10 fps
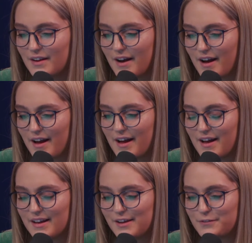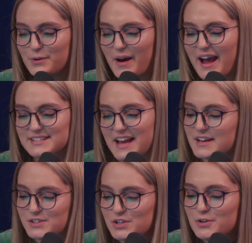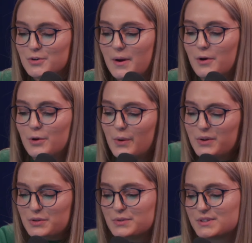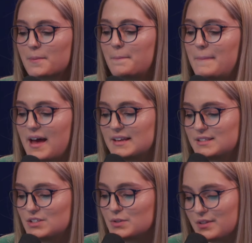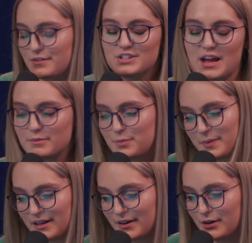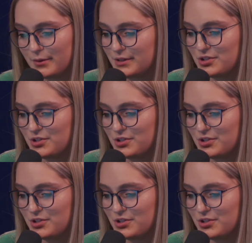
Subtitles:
I had to ask you who used the best use of their time with Peter, who would you